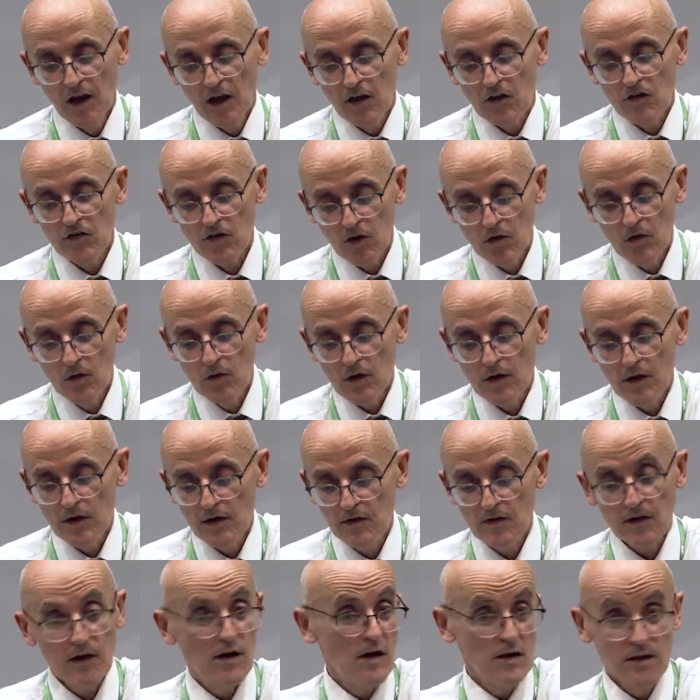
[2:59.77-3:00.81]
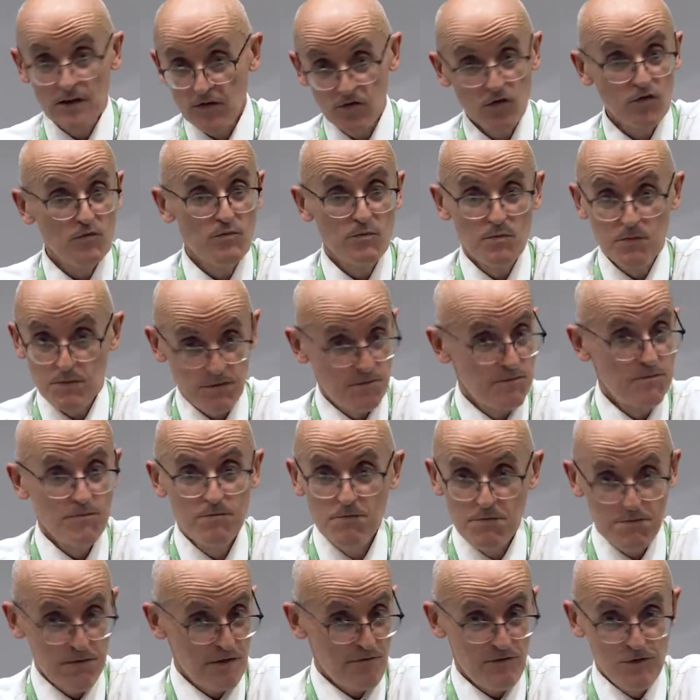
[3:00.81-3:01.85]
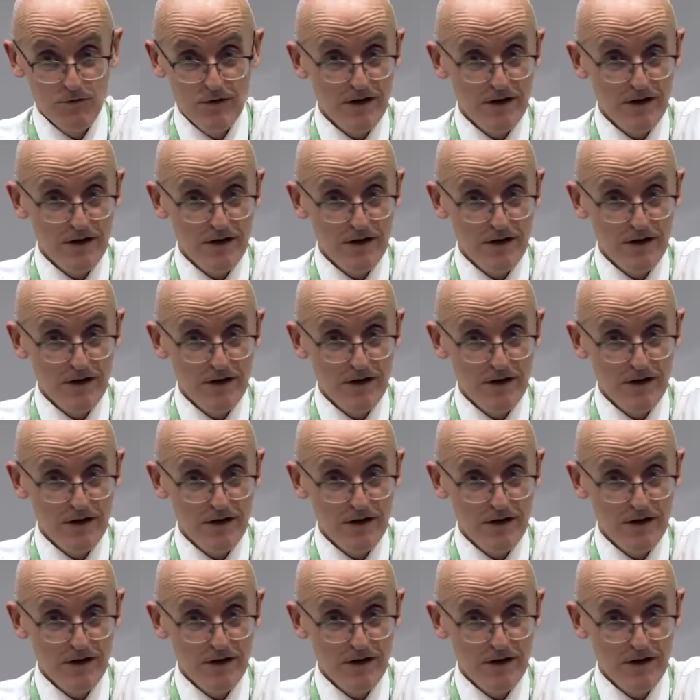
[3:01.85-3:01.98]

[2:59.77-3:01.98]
So he said, I'll give you, if you